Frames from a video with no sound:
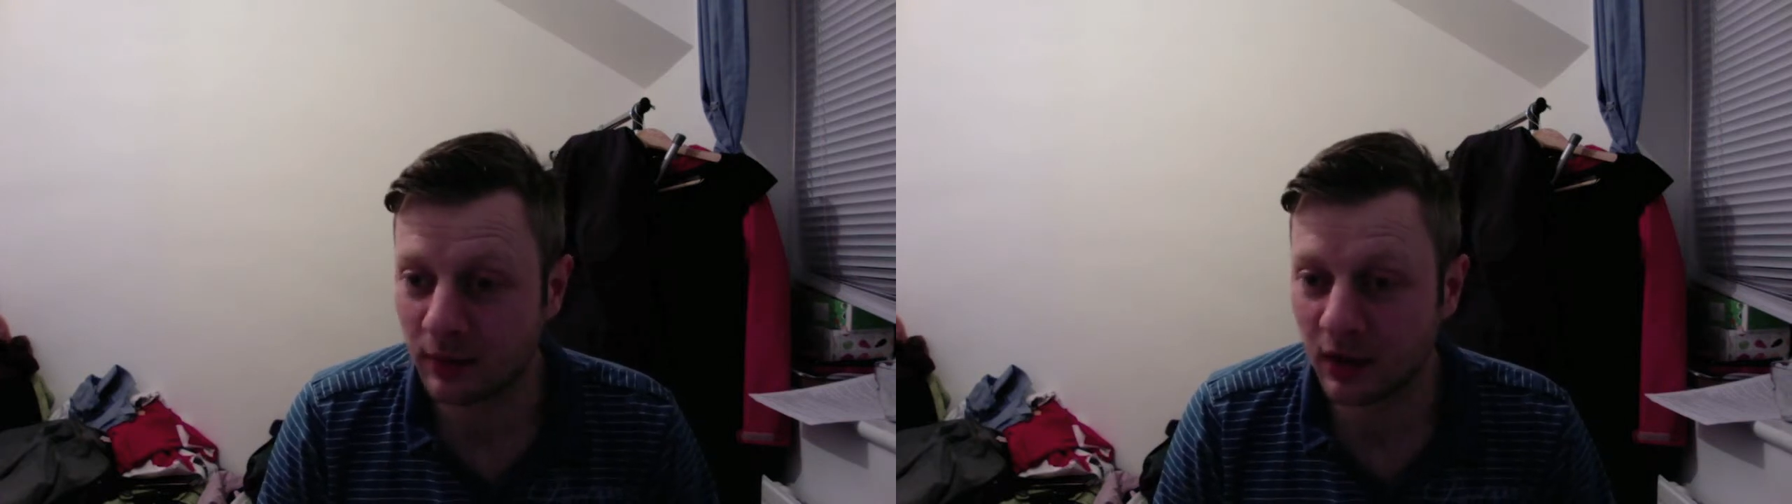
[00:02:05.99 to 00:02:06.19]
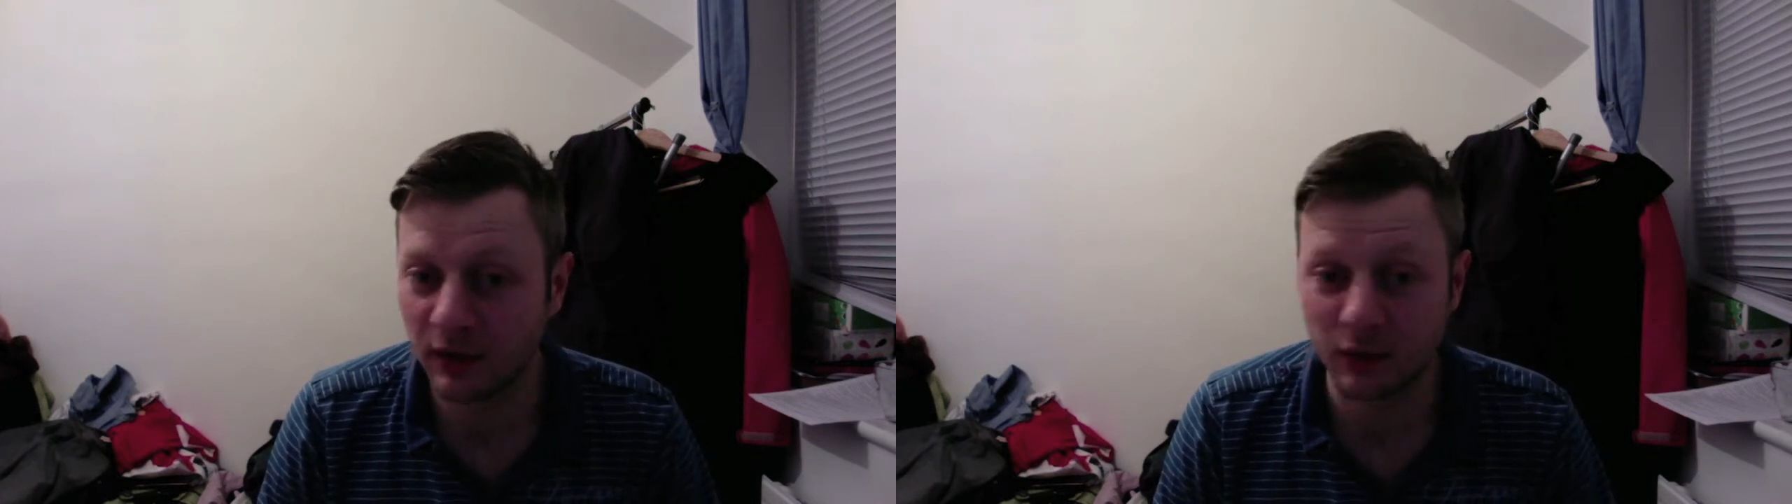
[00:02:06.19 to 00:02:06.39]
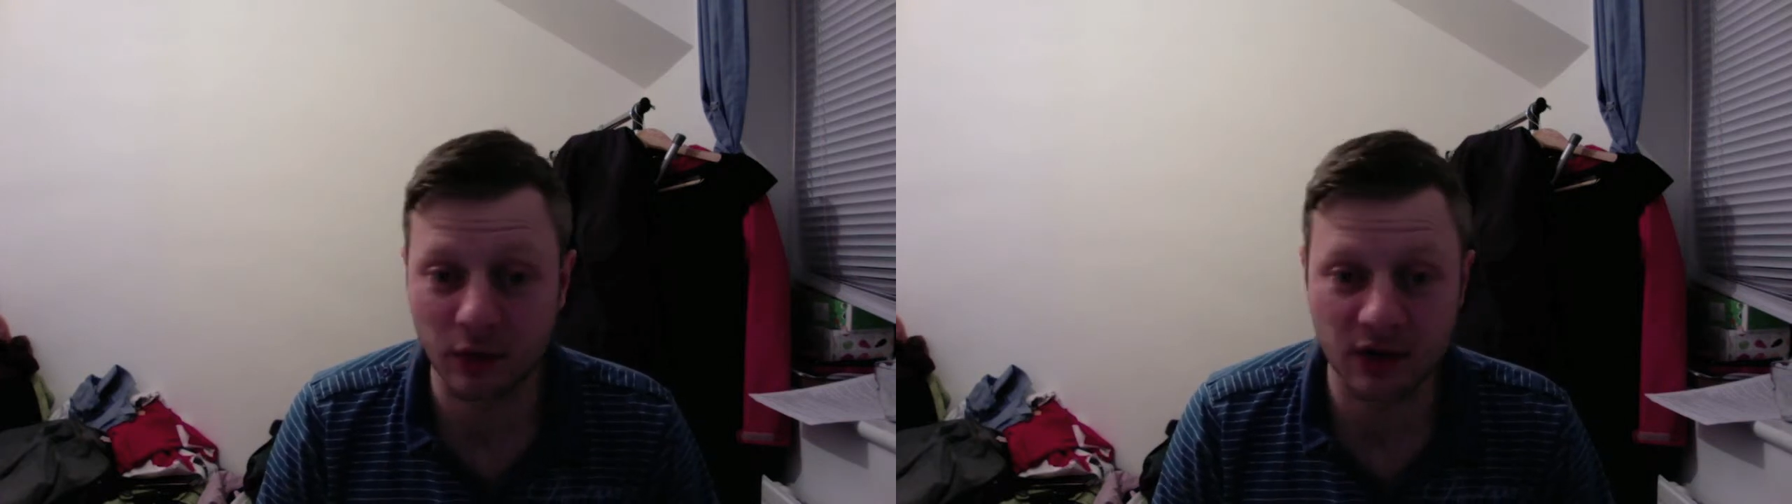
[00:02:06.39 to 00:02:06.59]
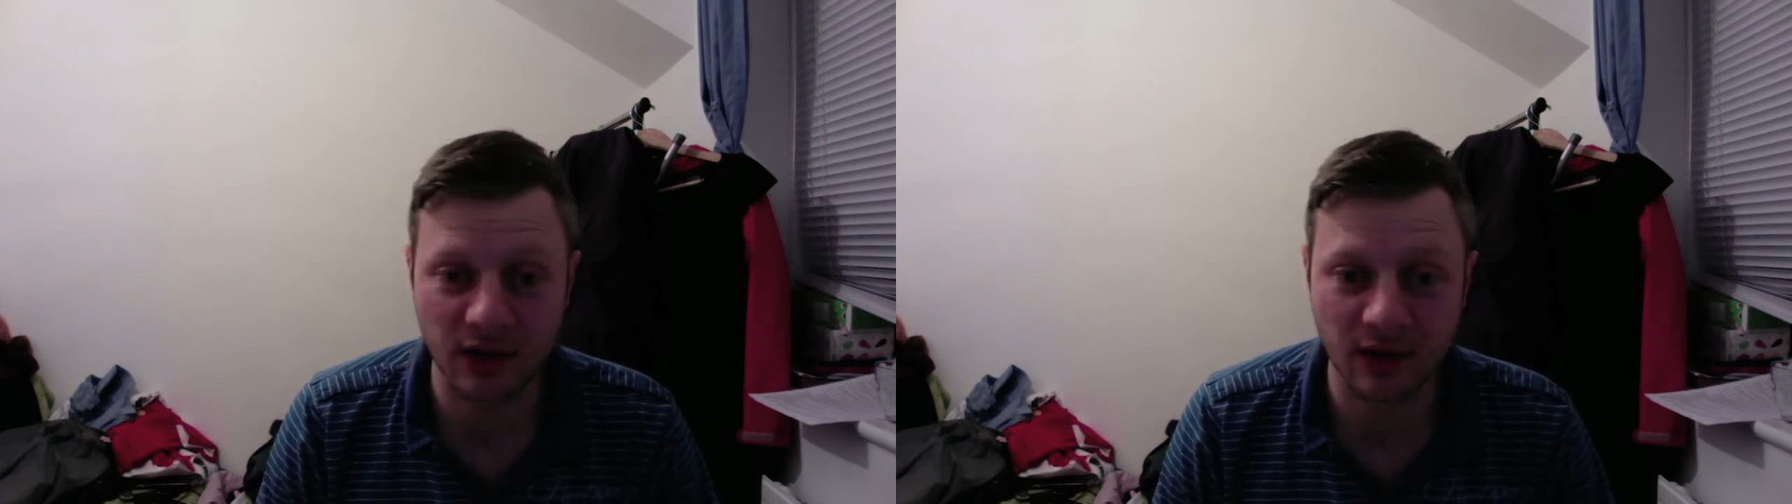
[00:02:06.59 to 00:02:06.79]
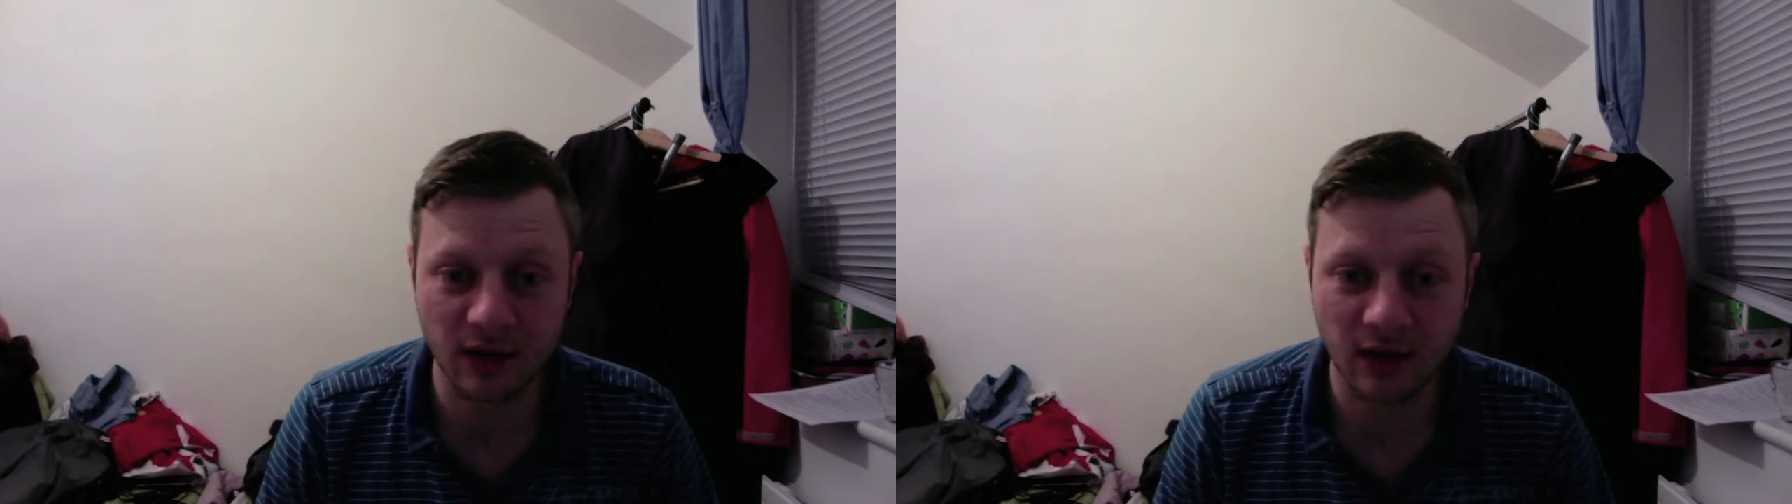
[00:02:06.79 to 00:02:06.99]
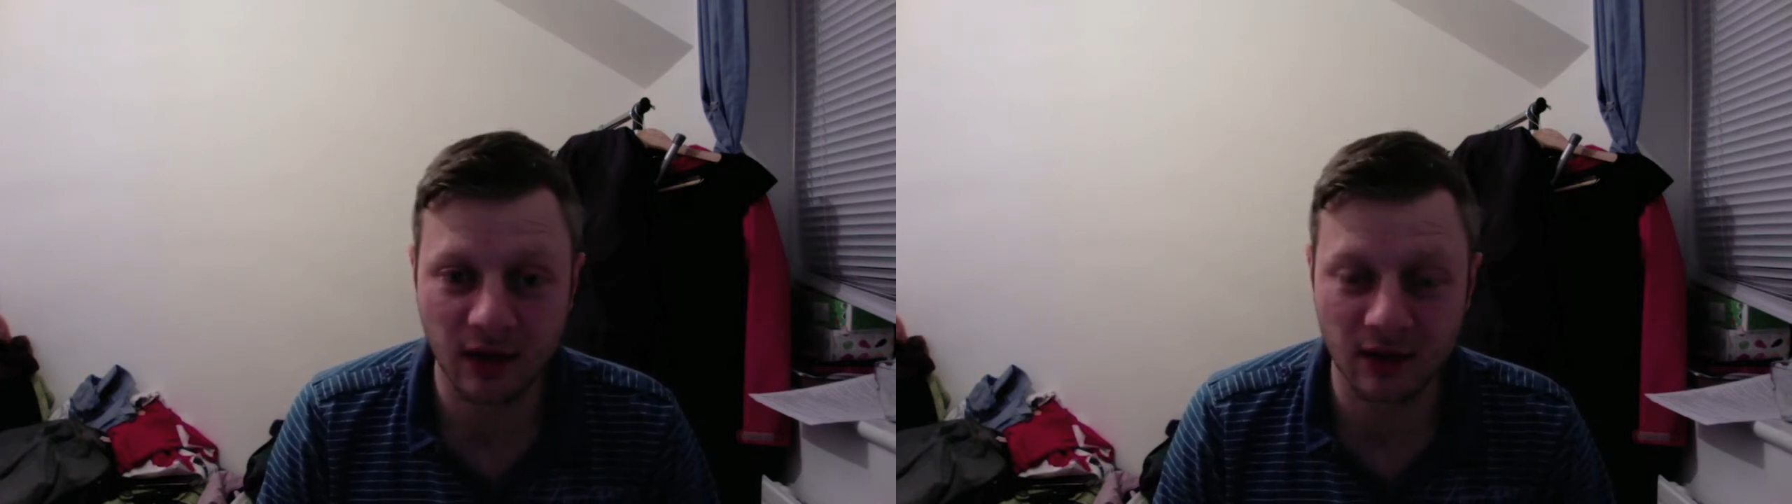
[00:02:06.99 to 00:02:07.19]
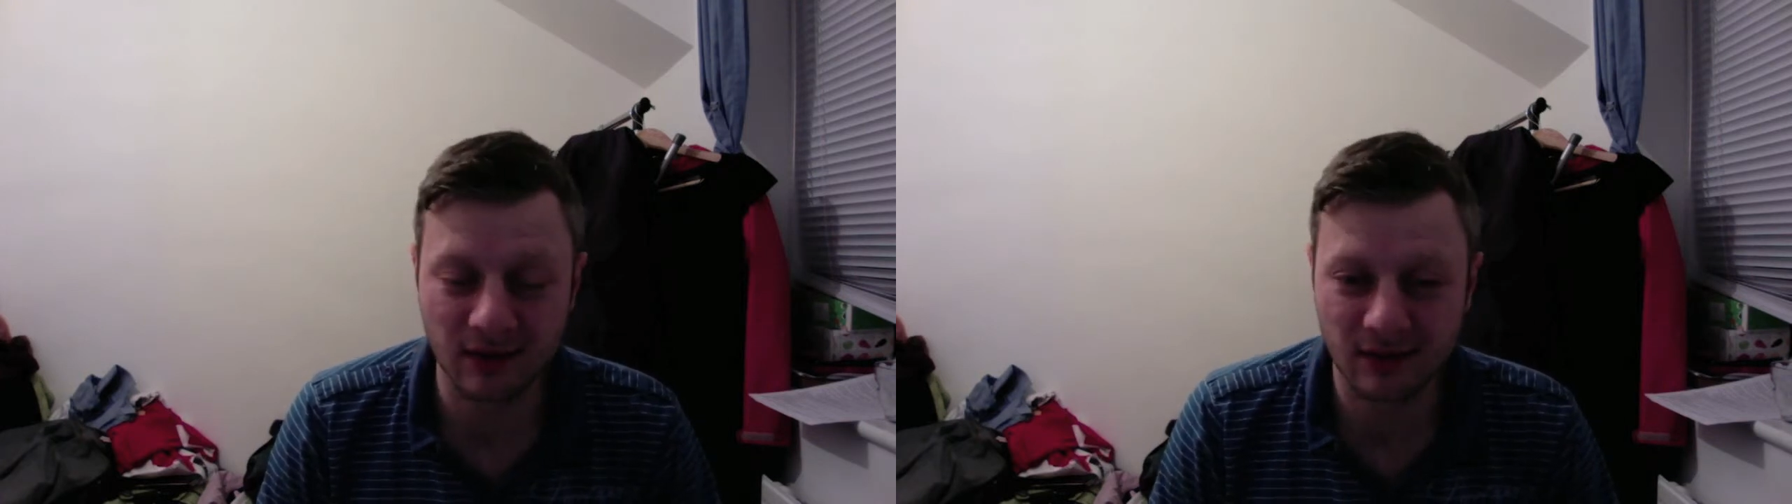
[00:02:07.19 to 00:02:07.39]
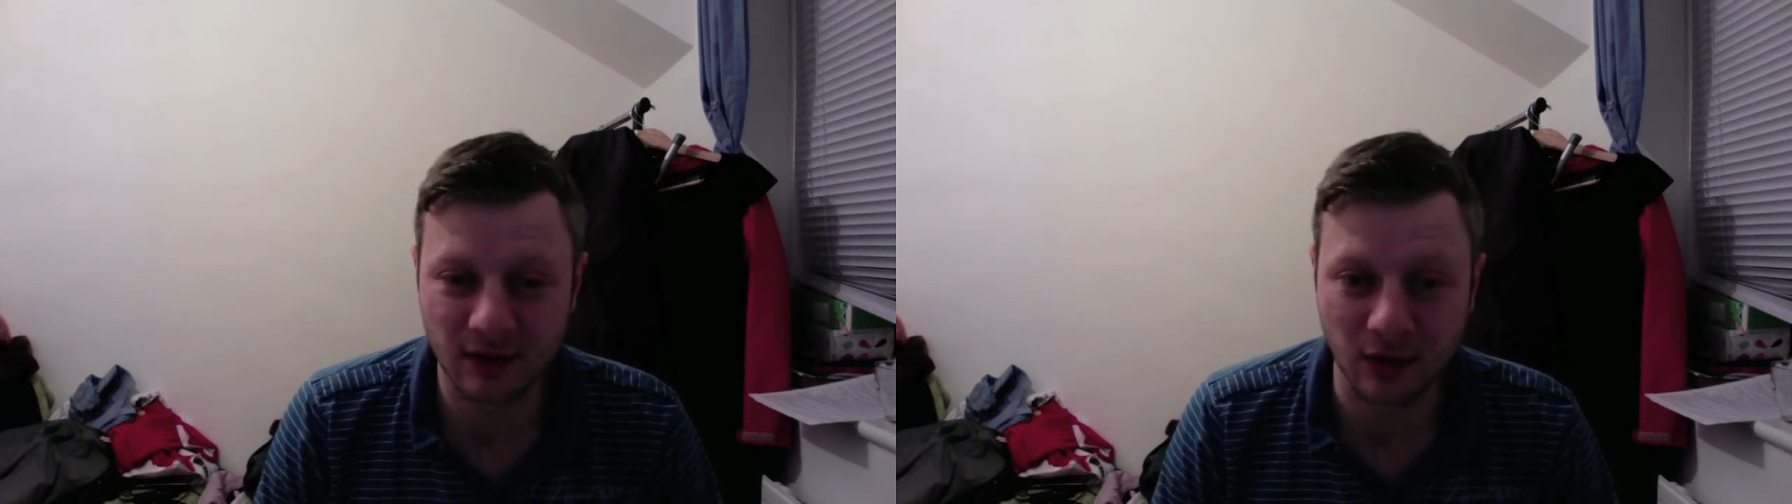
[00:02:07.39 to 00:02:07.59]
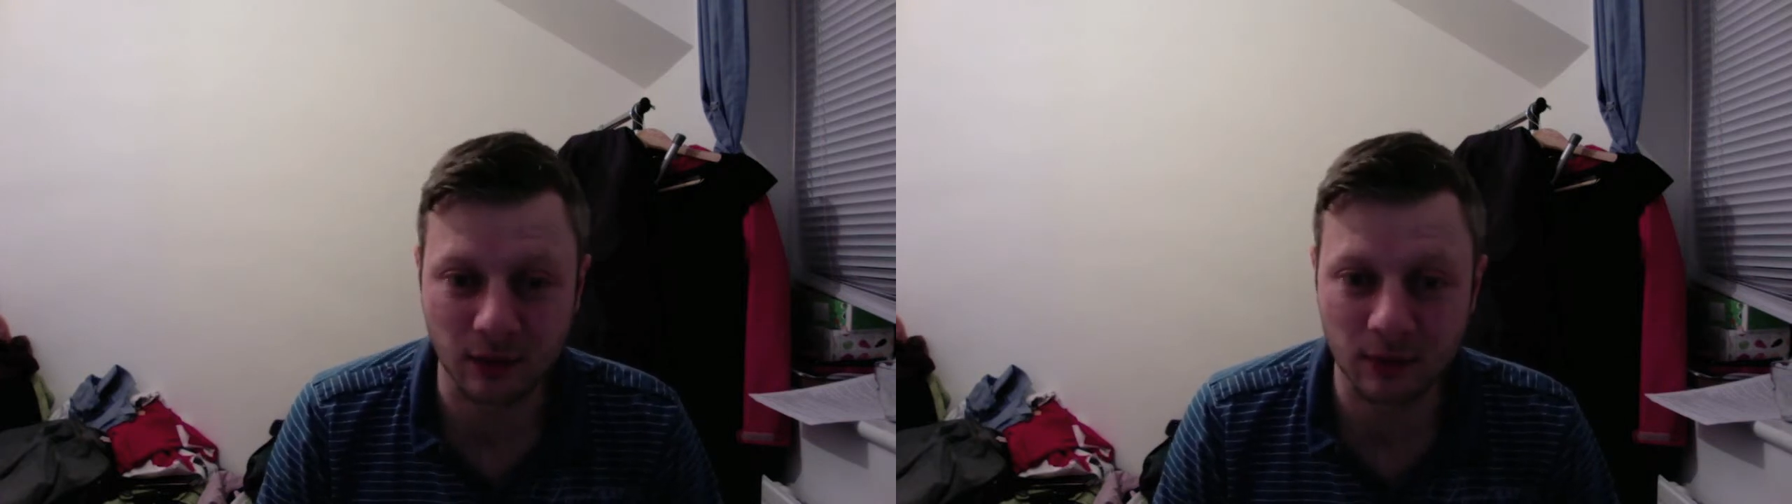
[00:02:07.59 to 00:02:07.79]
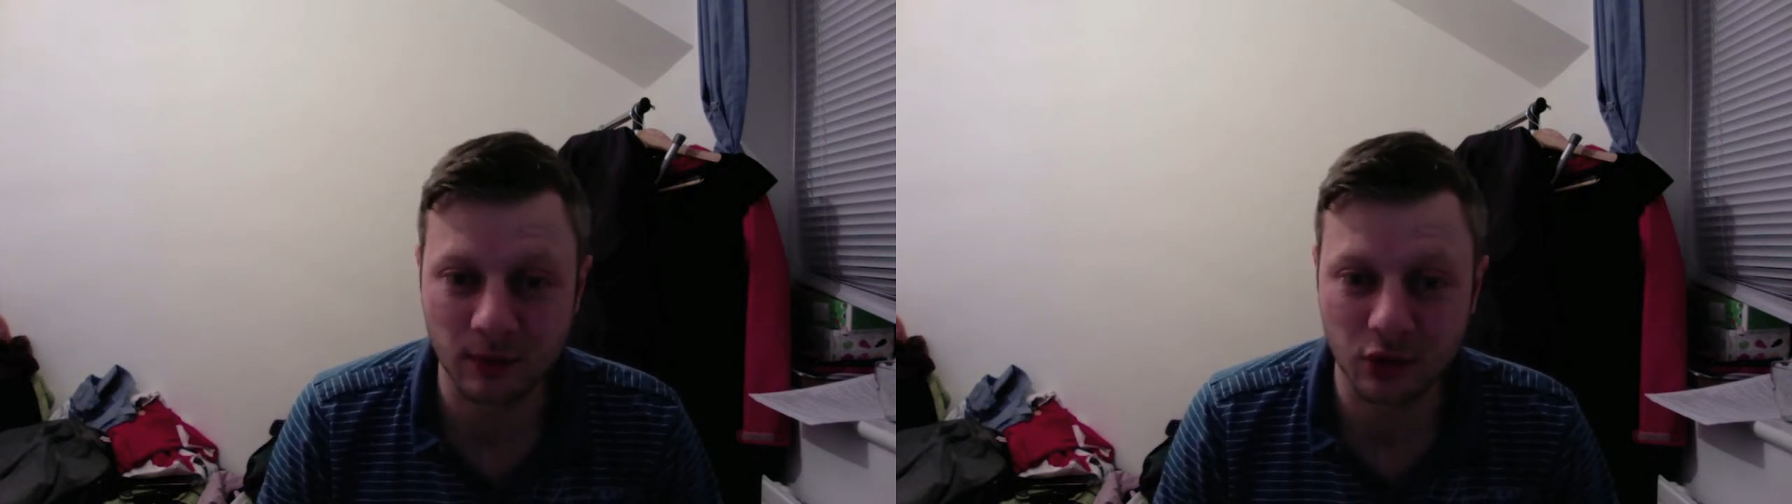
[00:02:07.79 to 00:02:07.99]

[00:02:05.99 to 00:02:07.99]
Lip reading: He'll have to retire in, you know,